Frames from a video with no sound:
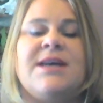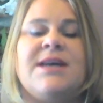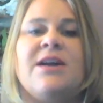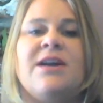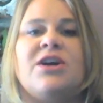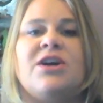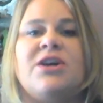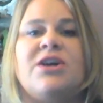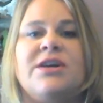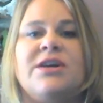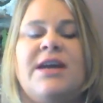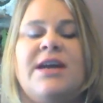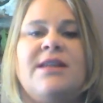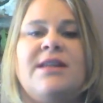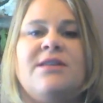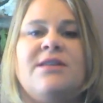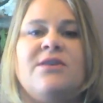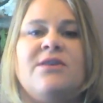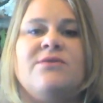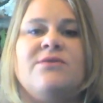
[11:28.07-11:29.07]
how to
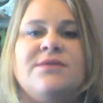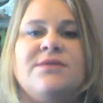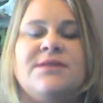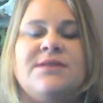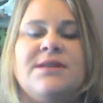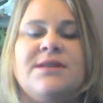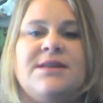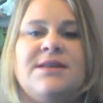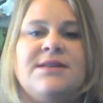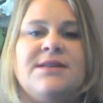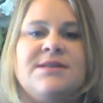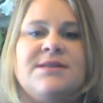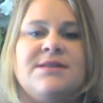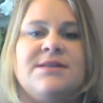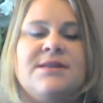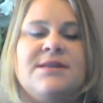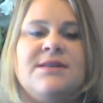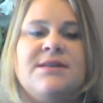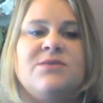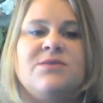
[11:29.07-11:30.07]
create those is
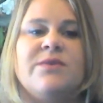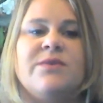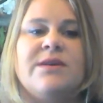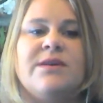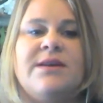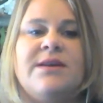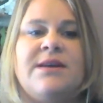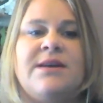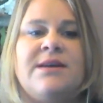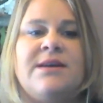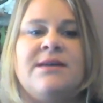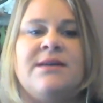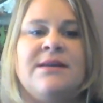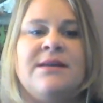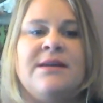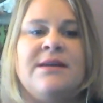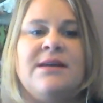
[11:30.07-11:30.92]
really,